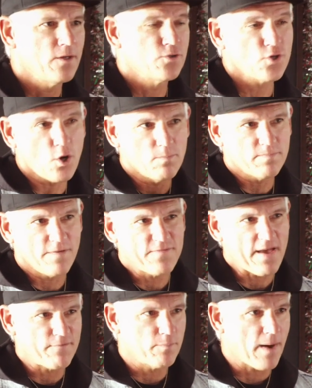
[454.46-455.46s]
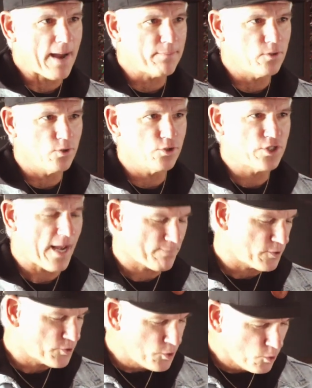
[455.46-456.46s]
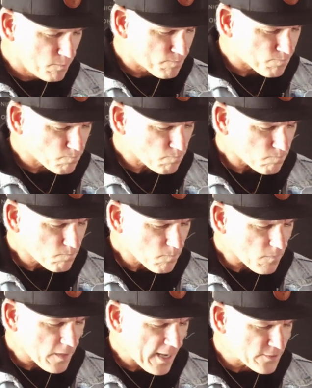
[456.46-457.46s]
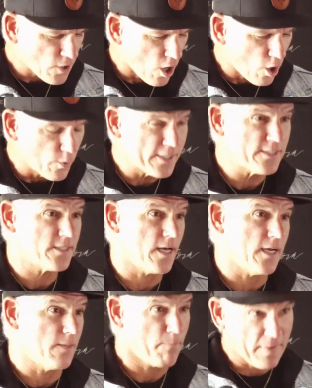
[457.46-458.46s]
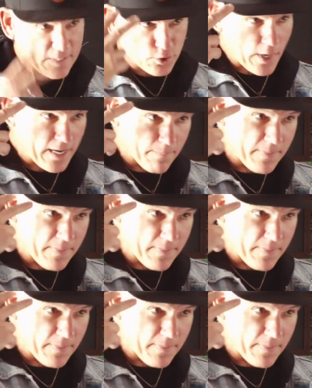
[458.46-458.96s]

So if you have your Bible, Luke chapter two, as always, uh, p- try to